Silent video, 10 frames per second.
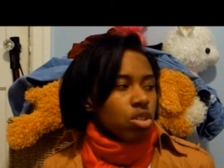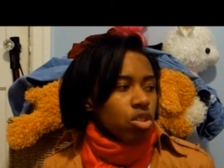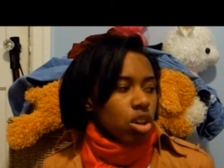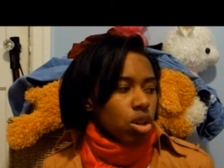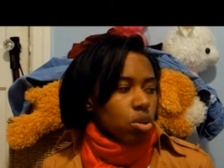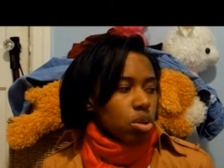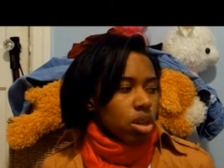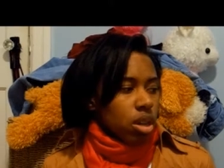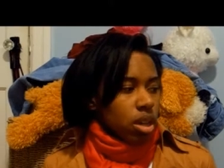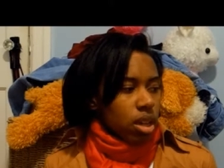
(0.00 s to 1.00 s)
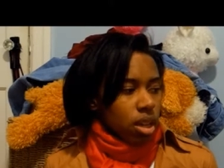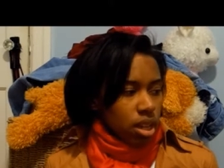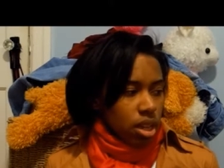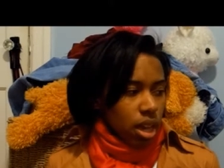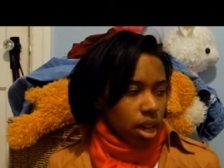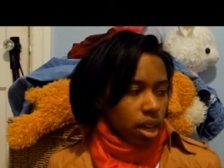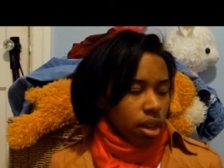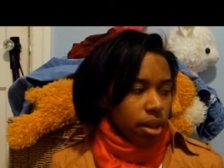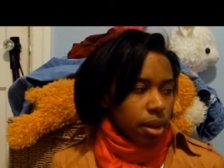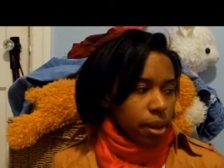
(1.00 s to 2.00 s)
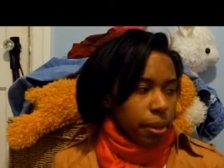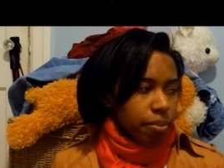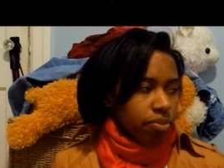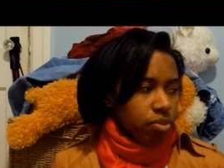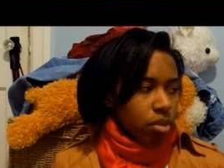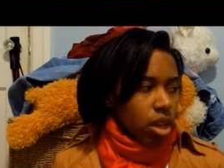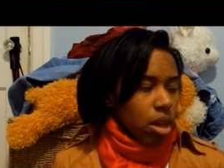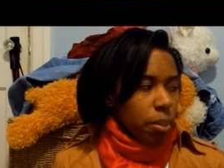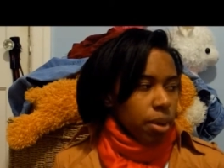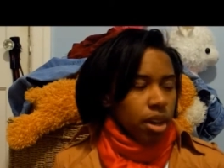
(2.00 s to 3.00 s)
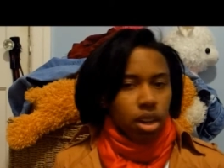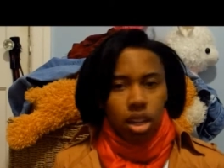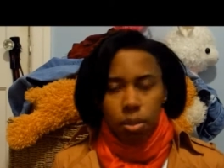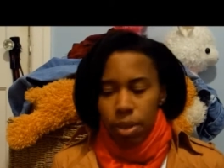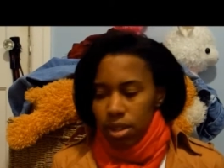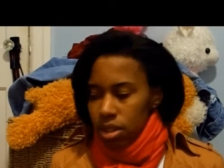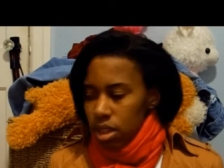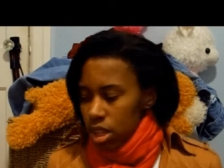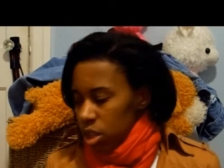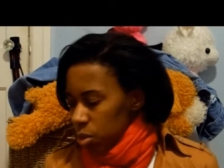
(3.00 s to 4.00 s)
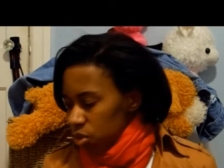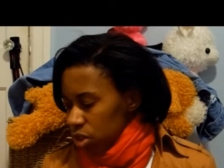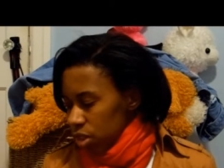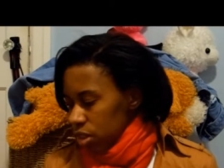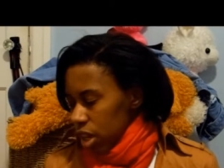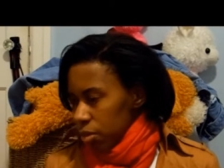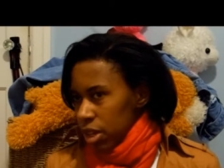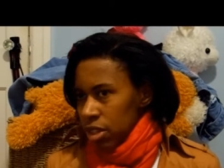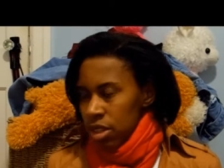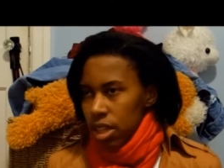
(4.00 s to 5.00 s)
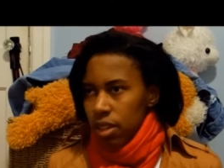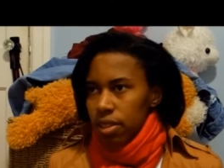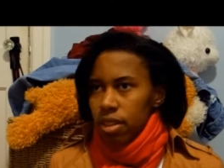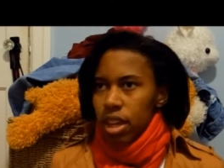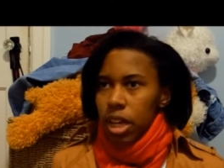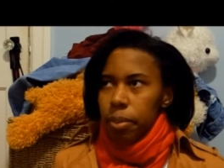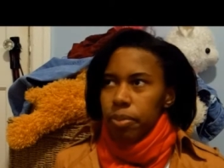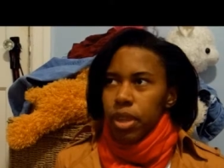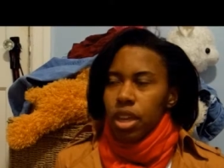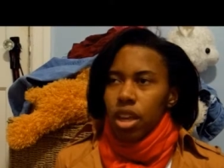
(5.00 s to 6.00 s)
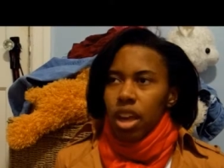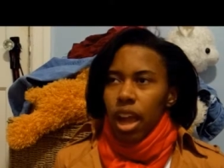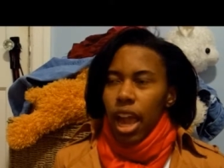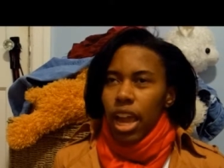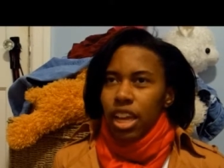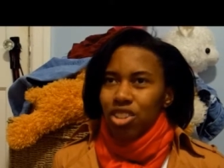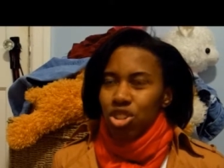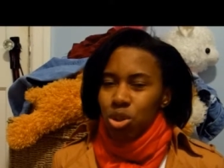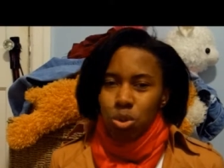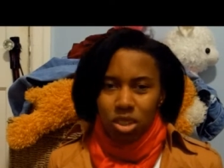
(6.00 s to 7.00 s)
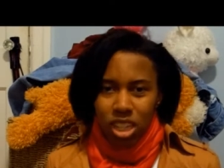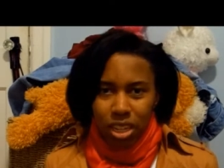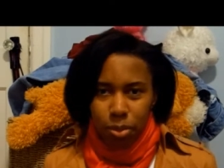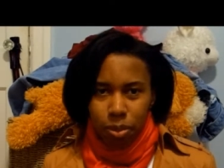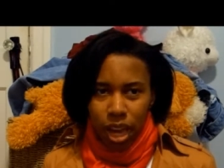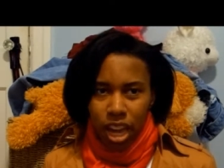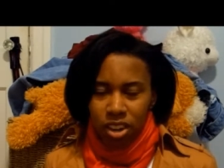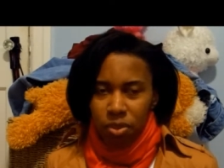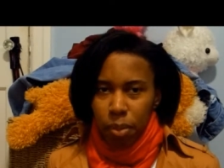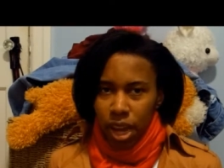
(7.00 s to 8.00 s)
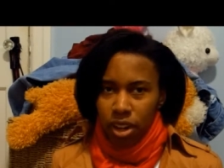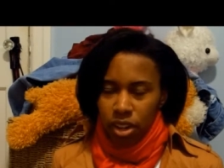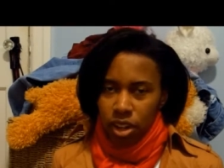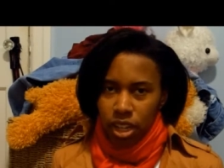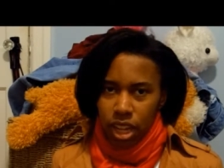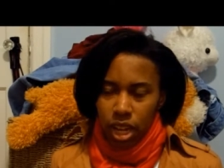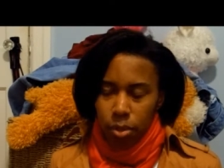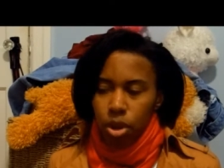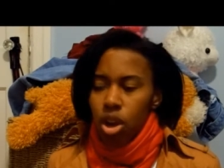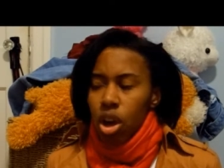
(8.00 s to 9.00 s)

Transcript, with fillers: So, yeah, um, but basically, humans versus zombies is um a two-team kind of manhunt game